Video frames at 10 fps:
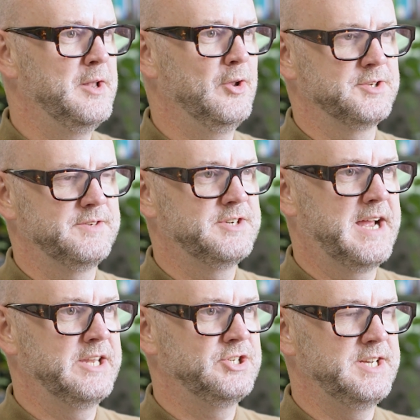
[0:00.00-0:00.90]
lots of
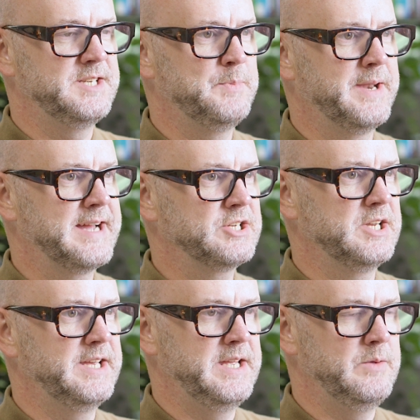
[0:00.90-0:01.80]
challenges, but
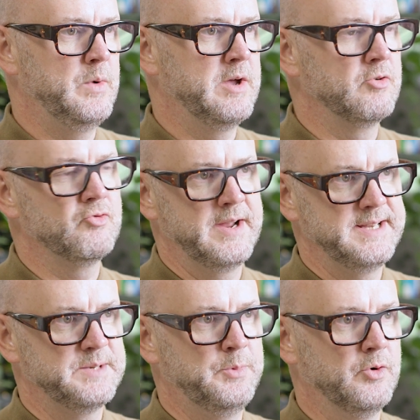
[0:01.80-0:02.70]
actually we got
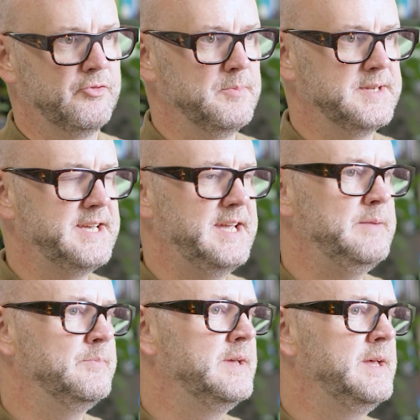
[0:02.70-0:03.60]
great support from the
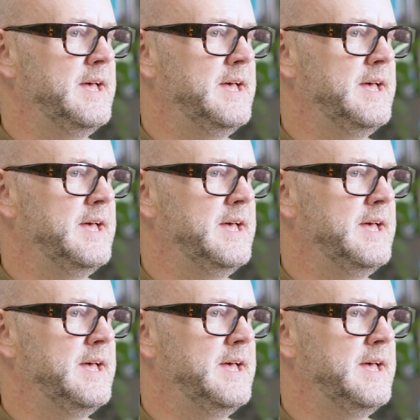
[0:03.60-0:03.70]
team.